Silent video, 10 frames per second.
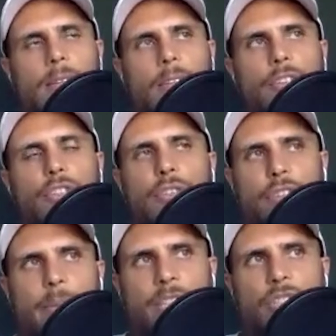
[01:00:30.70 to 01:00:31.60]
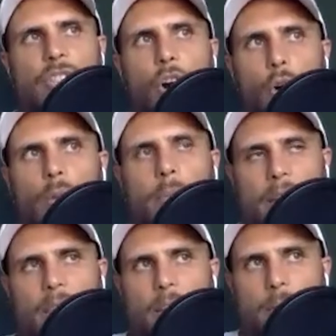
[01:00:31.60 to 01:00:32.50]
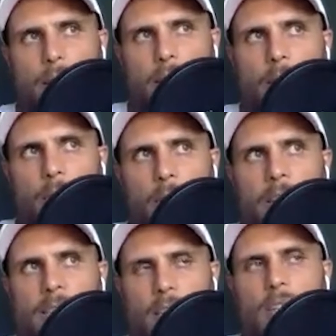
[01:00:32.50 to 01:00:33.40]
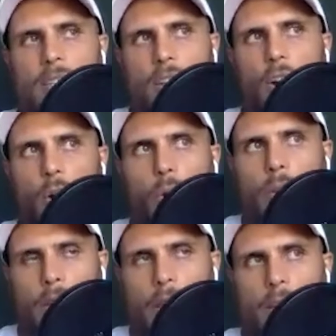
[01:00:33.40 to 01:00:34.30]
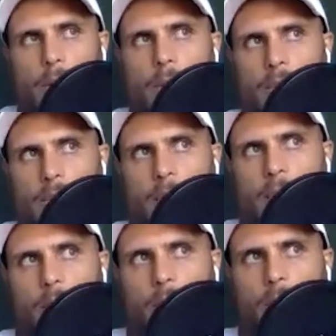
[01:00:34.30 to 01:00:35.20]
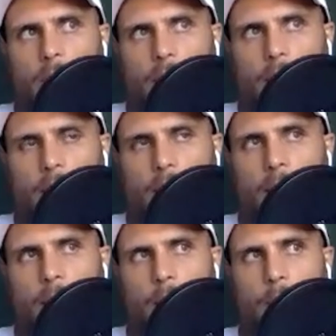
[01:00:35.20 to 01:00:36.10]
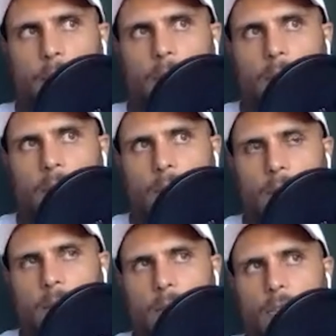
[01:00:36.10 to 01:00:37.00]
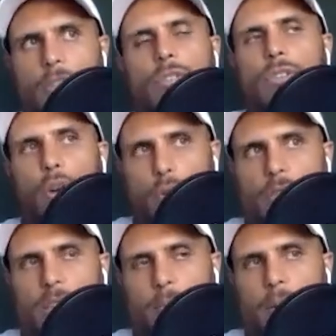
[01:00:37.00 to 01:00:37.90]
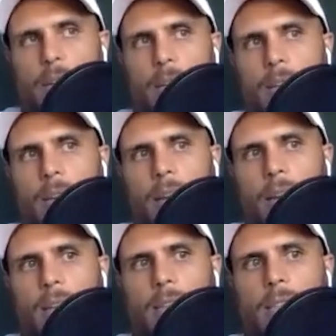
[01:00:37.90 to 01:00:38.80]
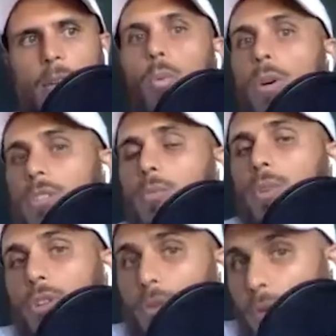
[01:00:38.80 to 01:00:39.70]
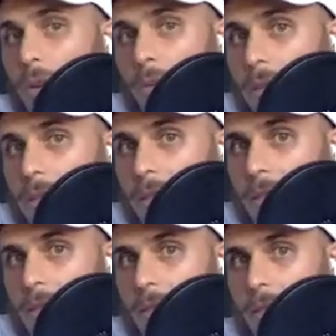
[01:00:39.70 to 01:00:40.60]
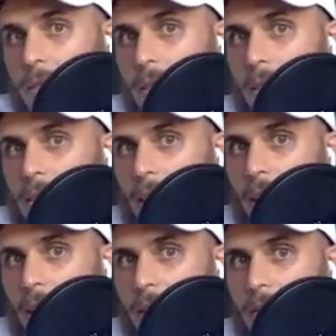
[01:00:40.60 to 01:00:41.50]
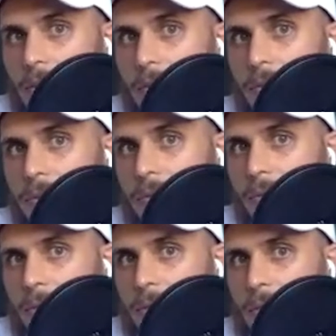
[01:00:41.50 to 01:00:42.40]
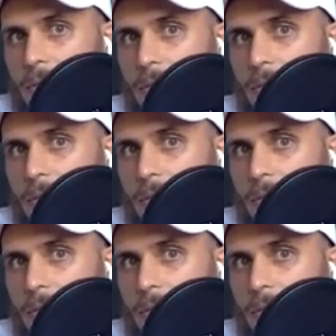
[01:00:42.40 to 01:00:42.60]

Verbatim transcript: you mentioned a hole in my theory, and is the hole in the theory this idea of like you go somewhere and it wasn't what you thought it was? Is that kind of... It